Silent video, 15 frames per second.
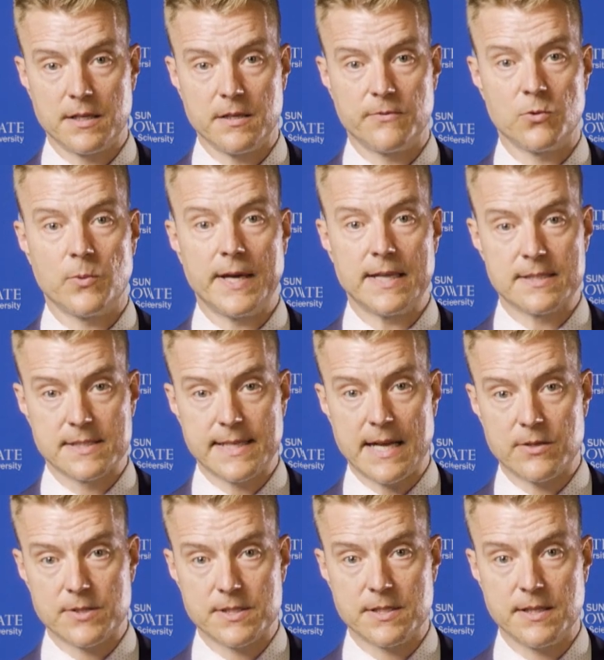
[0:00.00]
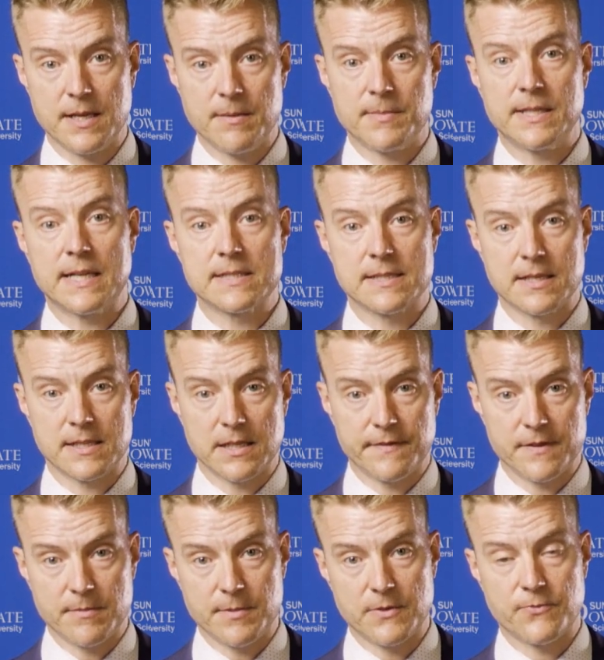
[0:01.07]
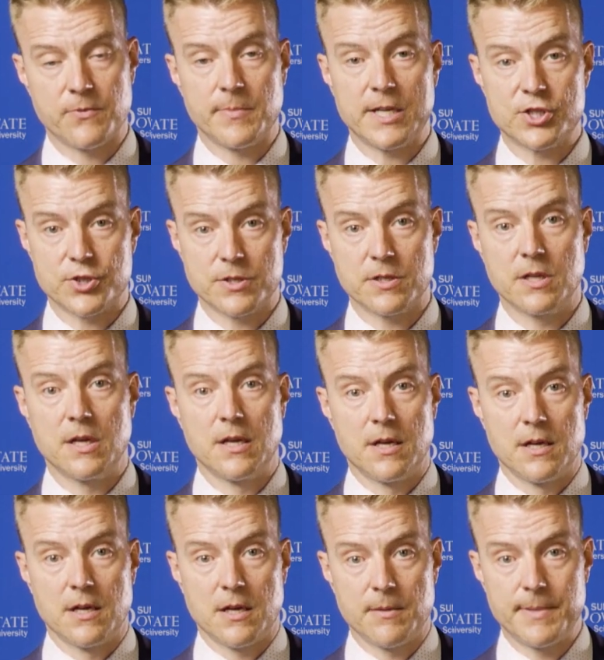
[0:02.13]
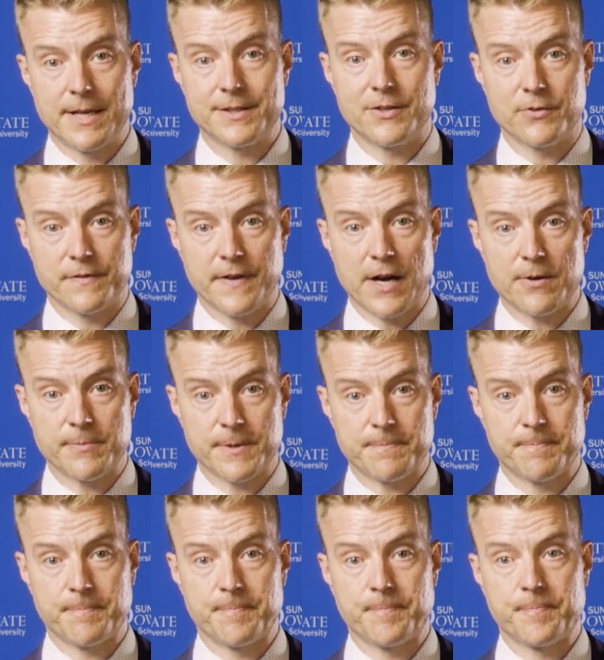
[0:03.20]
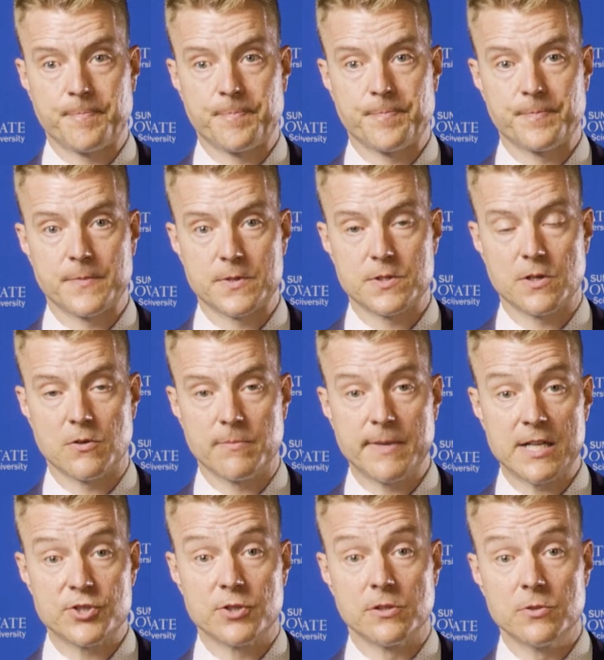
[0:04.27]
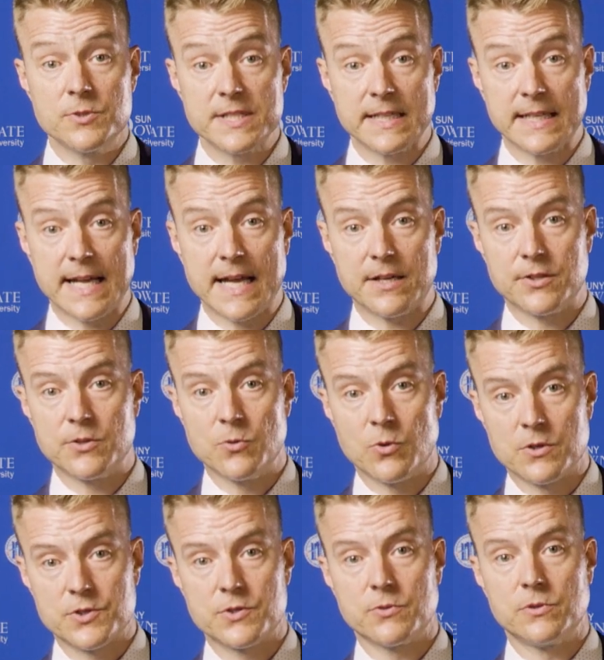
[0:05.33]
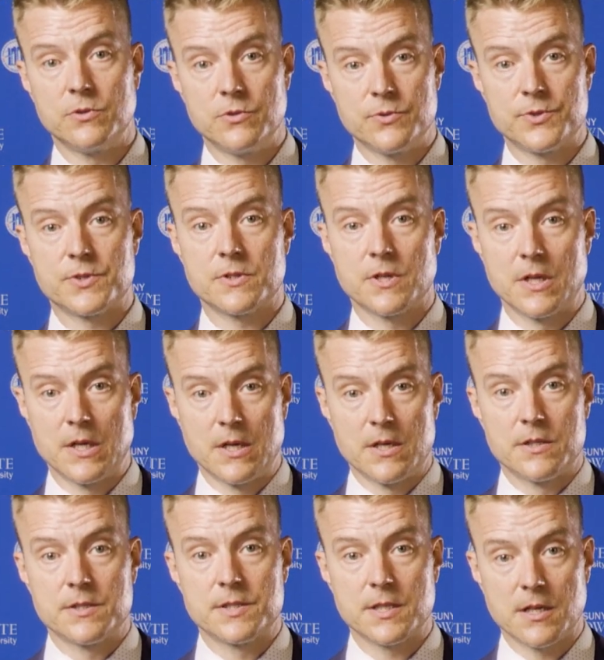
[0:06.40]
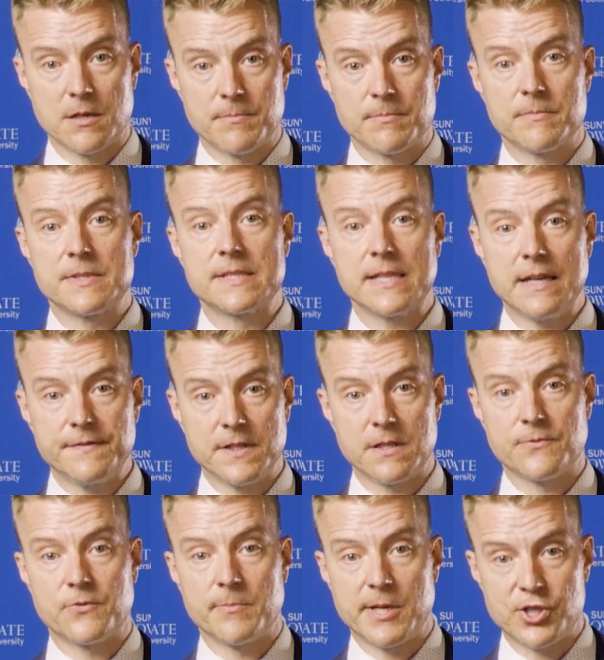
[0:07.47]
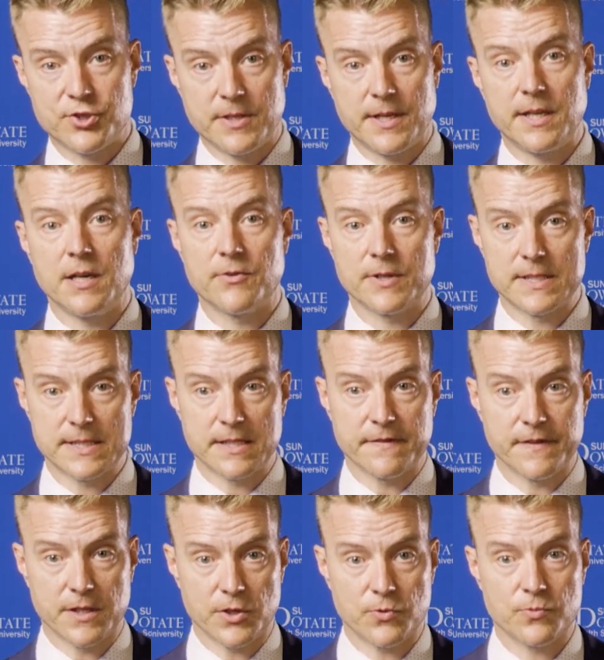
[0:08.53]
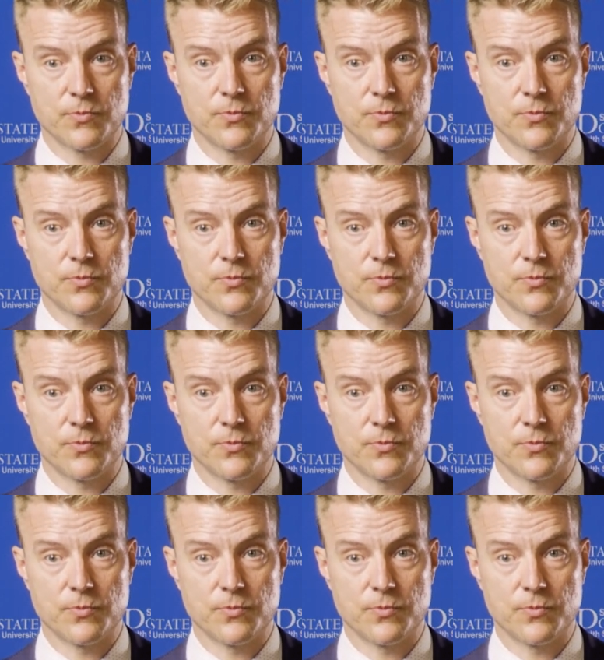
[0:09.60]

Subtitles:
of the way it sounds to them, and that's going to give them information about their environment. So imagine losing that. You also lose some safety information that hearing is giving you.